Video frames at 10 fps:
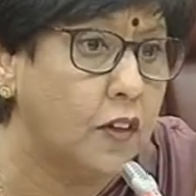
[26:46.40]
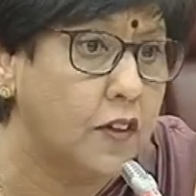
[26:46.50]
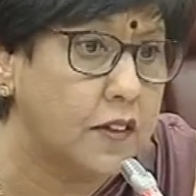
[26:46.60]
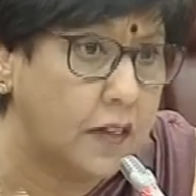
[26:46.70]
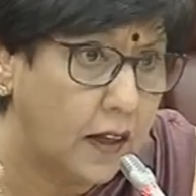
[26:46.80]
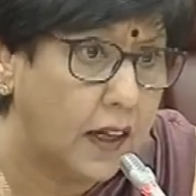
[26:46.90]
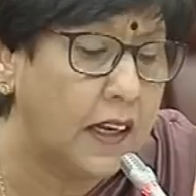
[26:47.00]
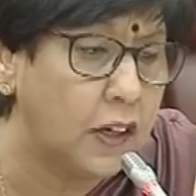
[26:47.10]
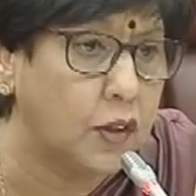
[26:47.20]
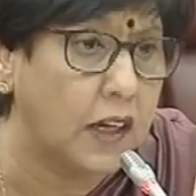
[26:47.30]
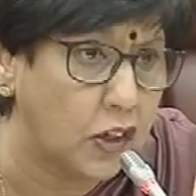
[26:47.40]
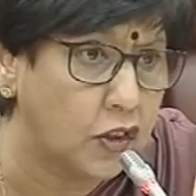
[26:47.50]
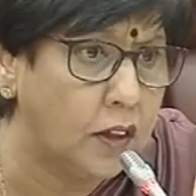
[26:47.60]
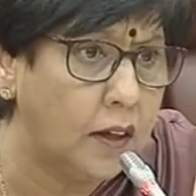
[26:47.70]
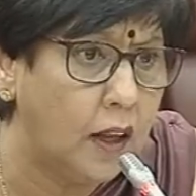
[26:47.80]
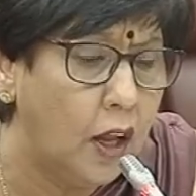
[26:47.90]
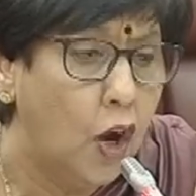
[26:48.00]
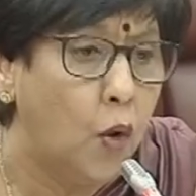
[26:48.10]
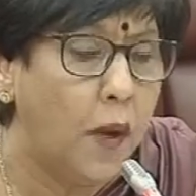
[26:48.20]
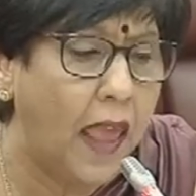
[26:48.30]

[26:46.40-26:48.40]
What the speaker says: Professionals in Education,